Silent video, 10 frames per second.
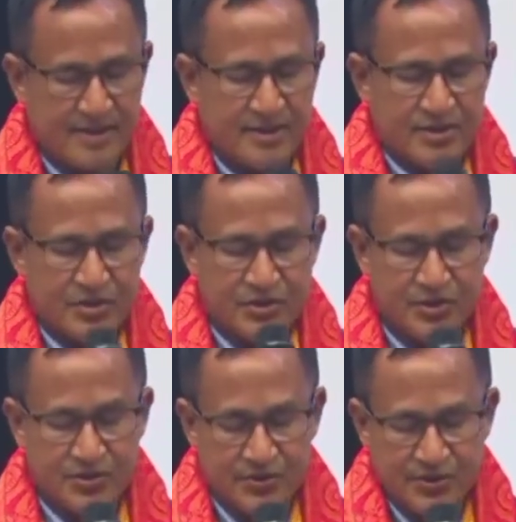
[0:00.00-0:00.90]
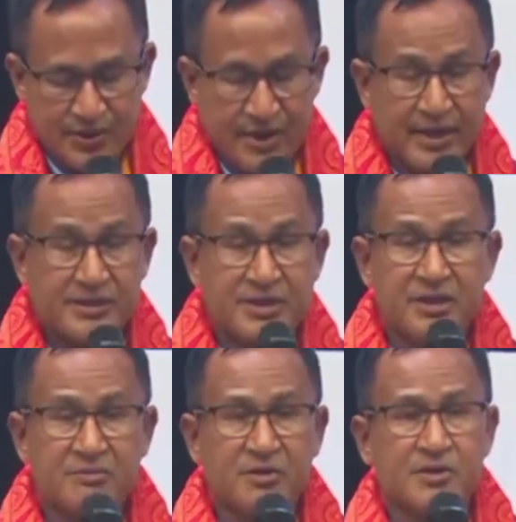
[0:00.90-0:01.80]
So, as a
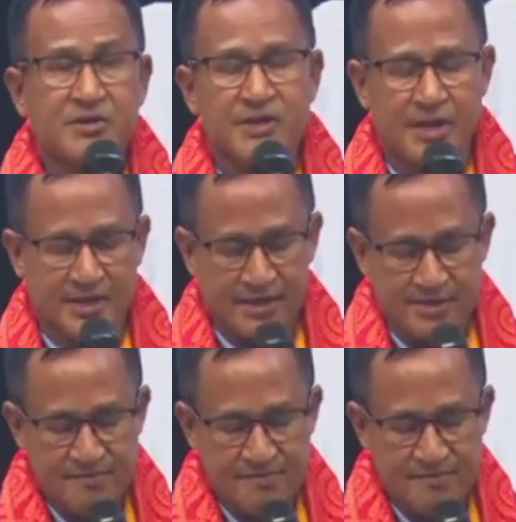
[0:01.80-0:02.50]
revolutionary,